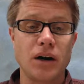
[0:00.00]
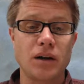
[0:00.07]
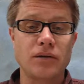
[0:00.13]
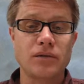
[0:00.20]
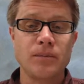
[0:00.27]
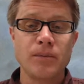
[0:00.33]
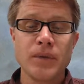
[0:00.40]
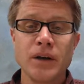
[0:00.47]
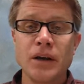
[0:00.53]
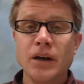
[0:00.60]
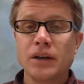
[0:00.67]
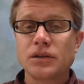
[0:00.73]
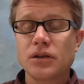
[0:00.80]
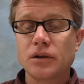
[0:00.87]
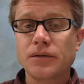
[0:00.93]
off.
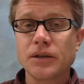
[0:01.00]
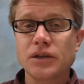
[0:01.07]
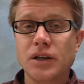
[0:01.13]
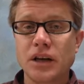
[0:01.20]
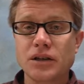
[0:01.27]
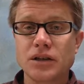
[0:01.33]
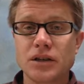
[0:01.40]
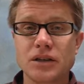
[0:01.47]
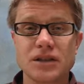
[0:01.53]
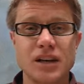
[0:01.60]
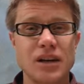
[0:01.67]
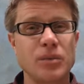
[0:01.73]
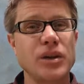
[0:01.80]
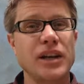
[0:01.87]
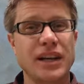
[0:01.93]
Surface tension is
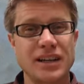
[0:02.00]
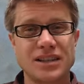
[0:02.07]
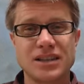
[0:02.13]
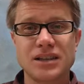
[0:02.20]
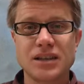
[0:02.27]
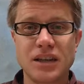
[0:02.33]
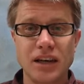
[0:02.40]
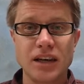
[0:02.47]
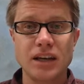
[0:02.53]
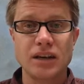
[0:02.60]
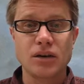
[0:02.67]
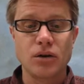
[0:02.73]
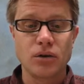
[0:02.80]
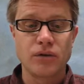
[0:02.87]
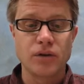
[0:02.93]
going to be like a
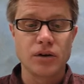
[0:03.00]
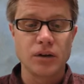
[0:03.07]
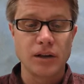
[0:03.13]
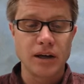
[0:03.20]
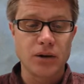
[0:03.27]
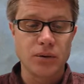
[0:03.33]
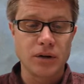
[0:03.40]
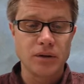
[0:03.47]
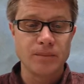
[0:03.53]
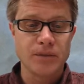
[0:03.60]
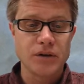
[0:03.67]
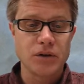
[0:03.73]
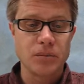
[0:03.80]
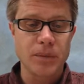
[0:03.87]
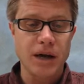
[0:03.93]
skin over a liquid.
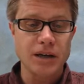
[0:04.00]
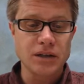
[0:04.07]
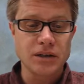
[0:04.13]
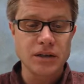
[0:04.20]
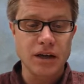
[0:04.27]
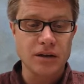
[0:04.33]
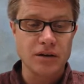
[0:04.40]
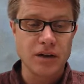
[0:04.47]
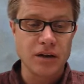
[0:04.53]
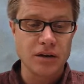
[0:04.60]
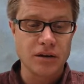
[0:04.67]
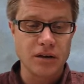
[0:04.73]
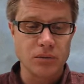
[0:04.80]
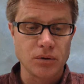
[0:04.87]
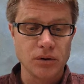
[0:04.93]
And so imagine down
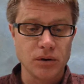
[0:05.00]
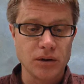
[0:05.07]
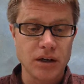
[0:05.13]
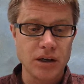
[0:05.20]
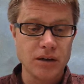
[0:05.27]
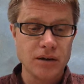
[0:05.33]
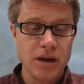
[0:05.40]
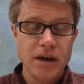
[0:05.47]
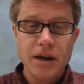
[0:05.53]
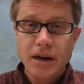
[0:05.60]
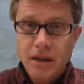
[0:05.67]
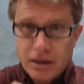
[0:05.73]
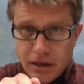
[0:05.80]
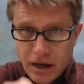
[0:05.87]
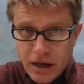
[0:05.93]
here that we're looking
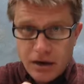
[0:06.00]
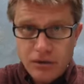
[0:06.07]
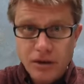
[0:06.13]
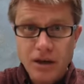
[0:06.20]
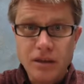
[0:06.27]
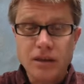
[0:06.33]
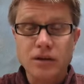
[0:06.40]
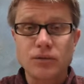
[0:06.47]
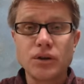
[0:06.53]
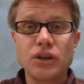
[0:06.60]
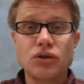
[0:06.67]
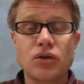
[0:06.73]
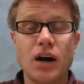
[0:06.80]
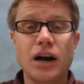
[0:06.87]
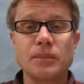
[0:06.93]
down at
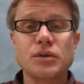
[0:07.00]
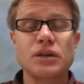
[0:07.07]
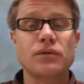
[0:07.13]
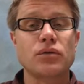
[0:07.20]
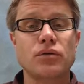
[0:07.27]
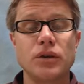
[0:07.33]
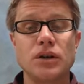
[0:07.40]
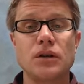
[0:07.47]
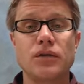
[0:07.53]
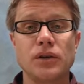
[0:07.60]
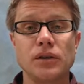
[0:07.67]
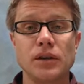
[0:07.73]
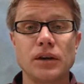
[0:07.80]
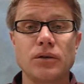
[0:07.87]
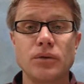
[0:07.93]
three drops of three
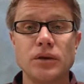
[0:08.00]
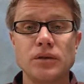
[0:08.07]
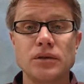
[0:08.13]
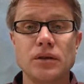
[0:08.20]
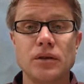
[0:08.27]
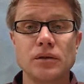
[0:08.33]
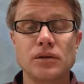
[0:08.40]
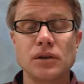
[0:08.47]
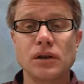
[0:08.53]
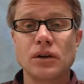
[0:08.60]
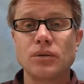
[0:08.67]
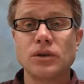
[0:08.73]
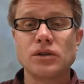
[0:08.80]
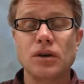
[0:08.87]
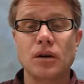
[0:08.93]
different liquids. And those
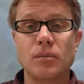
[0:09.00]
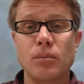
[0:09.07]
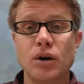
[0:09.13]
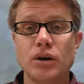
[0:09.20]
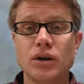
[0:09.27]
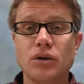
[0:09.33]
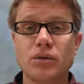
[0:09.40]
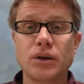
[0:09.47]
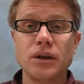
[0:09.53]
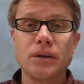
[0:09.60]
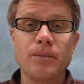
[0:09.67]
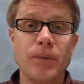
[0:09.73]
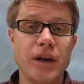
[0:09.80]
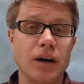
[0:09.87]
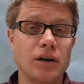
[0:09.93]
liquids are
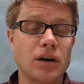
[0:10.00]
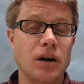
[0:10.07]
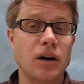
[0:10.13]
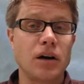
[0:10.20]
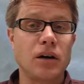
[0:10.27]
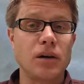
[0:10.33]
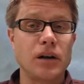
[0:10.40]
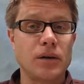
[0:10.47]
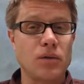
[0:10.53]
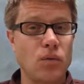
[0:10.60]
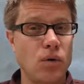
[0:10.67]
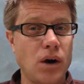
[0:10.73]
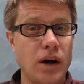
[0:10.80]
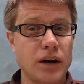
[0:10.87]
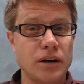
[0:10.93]
mercury, alcohol,
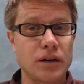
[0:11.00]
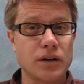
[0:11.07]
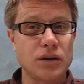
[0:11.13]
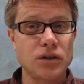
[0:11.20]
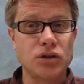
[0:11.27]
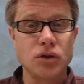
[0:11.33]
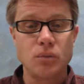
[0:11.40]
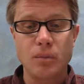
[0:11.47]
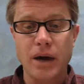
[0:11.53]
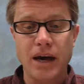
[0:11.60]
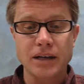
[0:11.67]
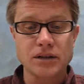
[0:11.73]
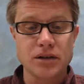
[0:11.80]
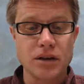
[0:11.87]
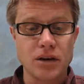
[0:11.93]
and water. Could you
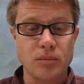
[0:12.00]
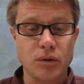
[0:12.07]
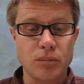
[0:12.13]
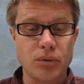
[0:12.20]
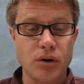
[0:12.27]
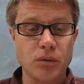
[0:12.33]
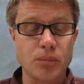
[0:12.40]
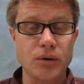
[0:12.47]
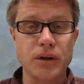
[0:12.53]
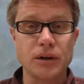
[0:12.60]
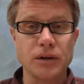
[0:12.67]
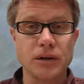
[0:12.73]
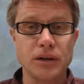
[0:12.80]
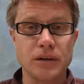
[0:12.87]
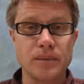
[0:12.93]
match them
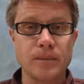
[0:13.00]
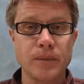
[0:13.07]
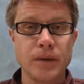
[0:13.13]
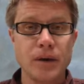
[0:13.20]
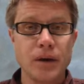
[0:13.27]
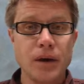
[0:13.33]
appropriately?